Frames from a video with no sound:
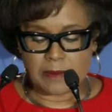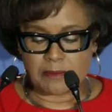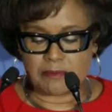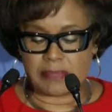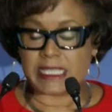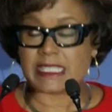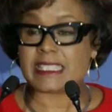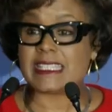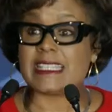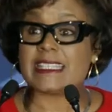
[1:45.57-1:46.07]

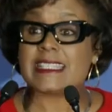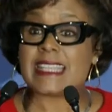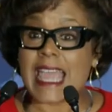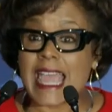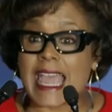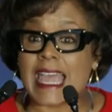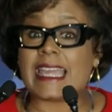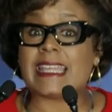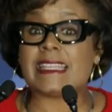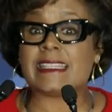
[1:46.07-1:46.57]
business,
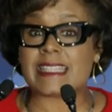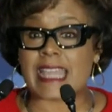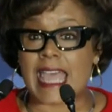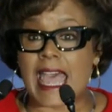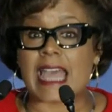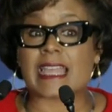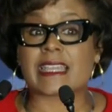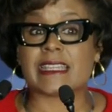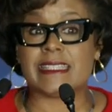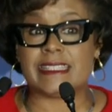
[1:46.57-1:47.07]
and
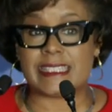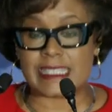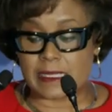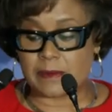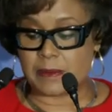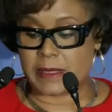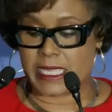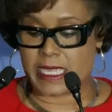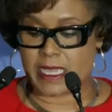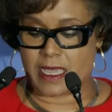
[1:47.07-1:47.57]

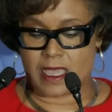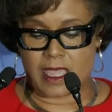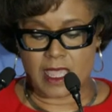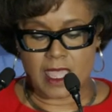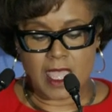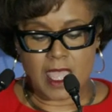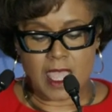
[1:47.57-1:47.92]
academia,